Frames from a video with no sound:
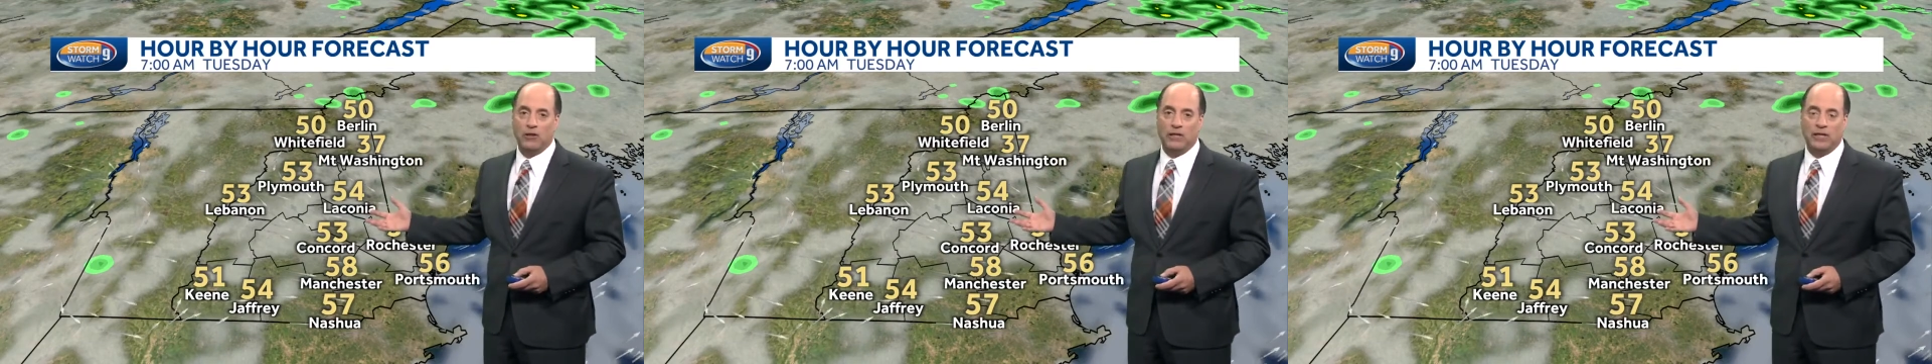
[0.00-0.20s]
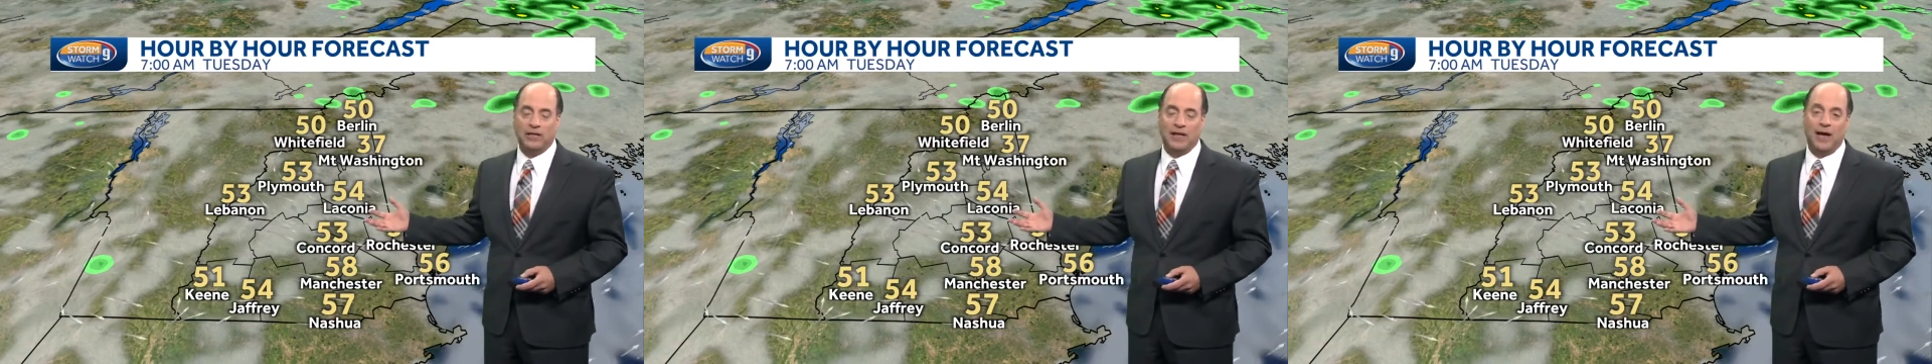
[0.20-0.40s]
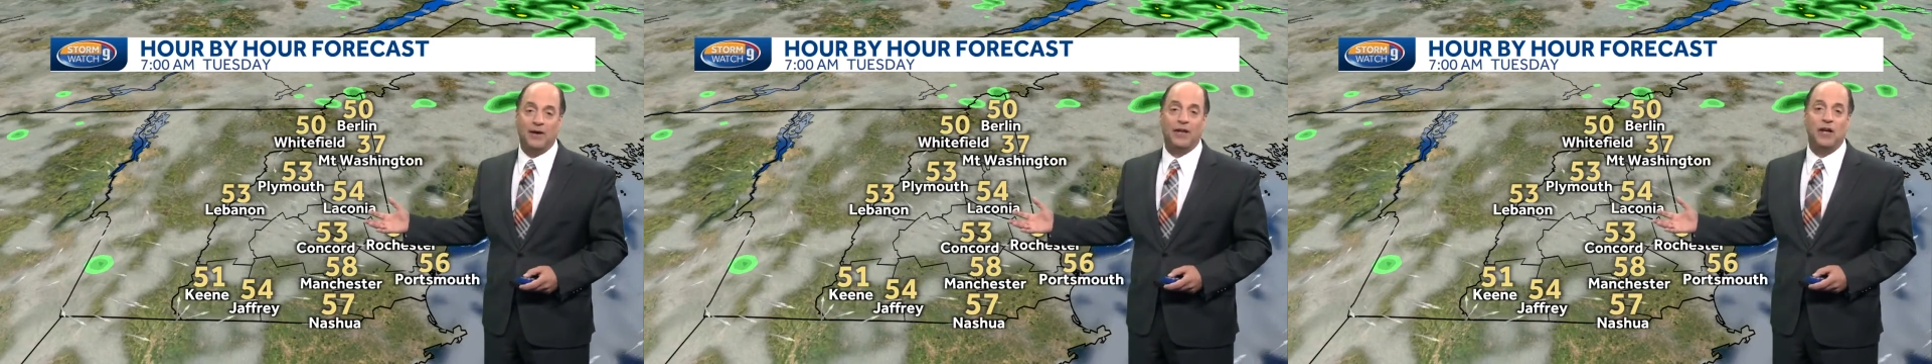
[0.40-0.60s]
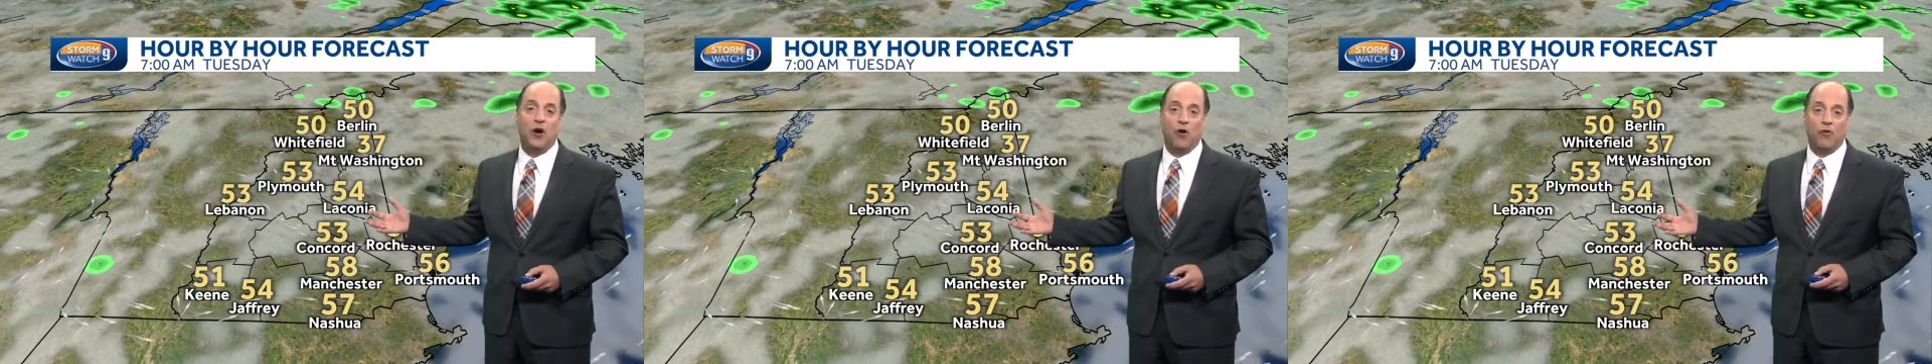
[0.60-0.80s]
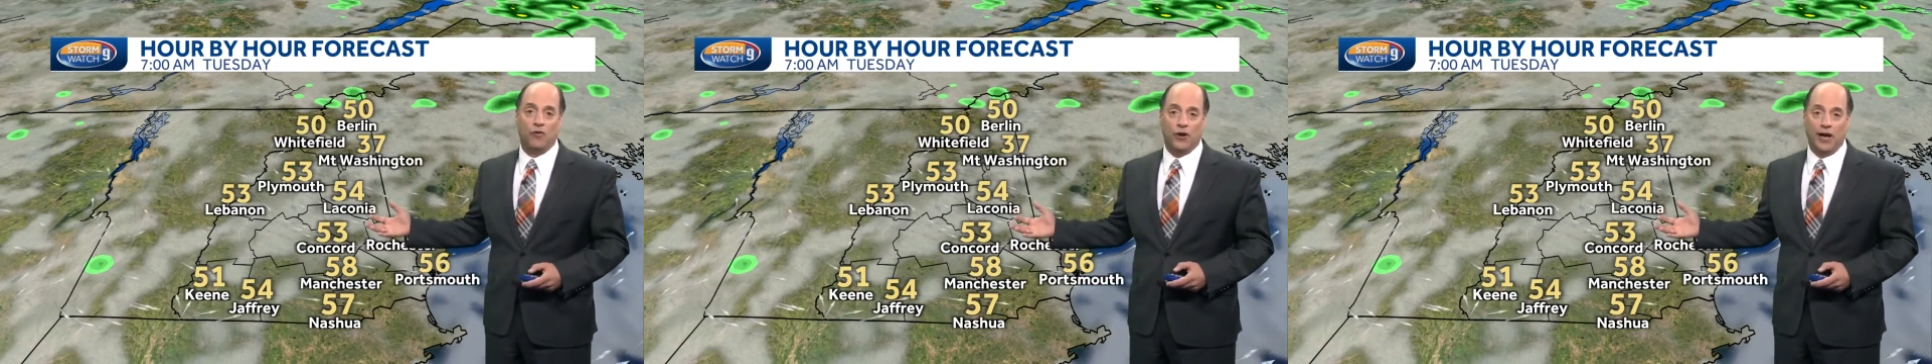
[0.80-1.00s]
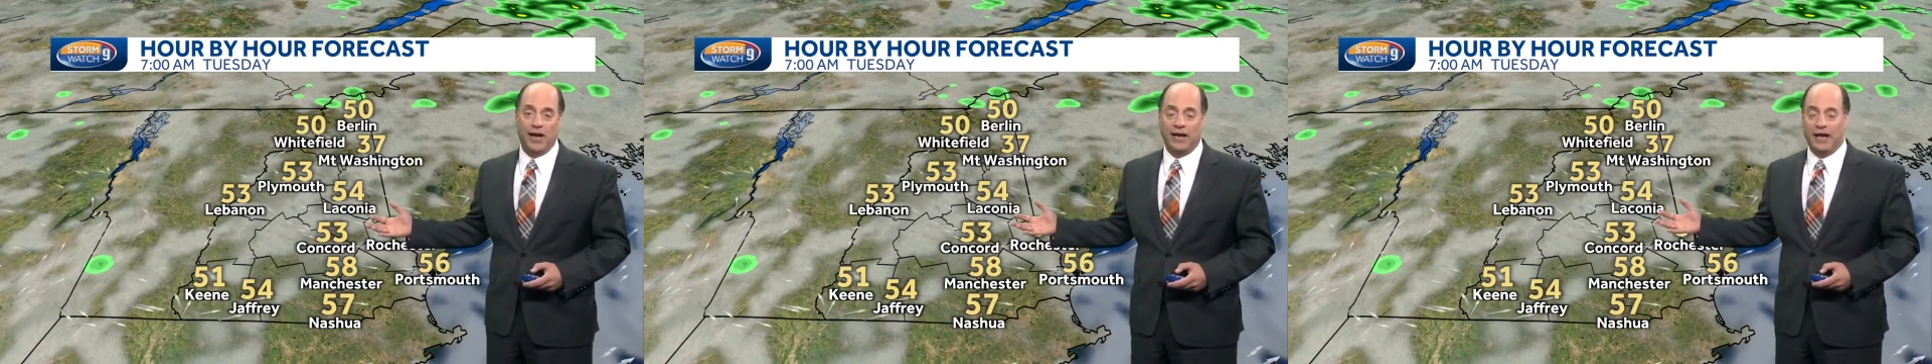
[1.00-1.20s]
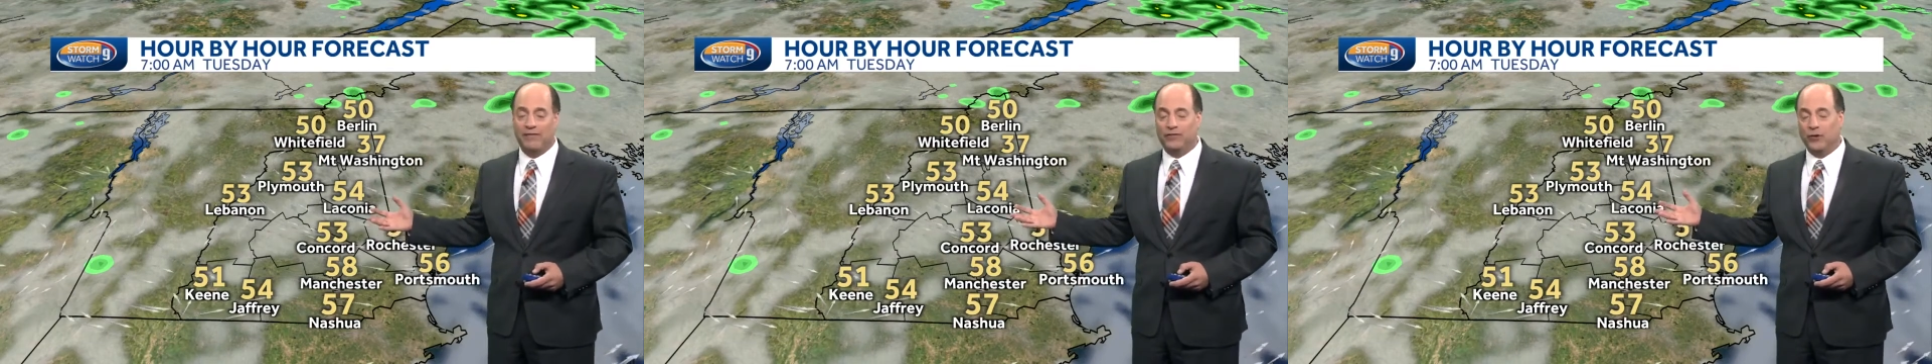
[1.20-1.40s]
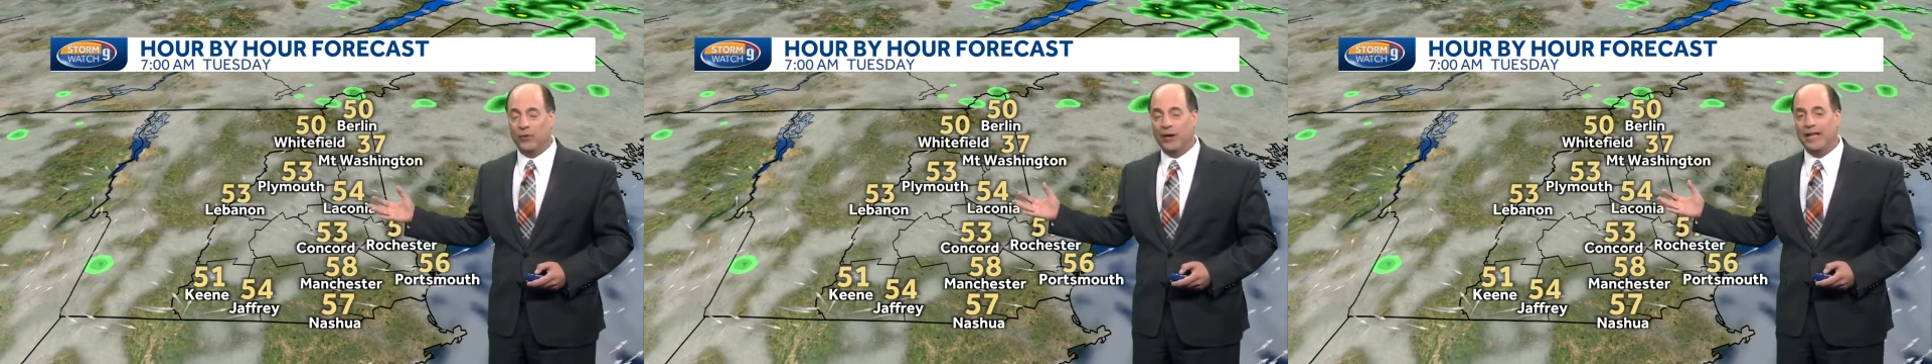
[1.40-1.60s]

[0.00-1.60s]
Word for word: partly cloudy overnight after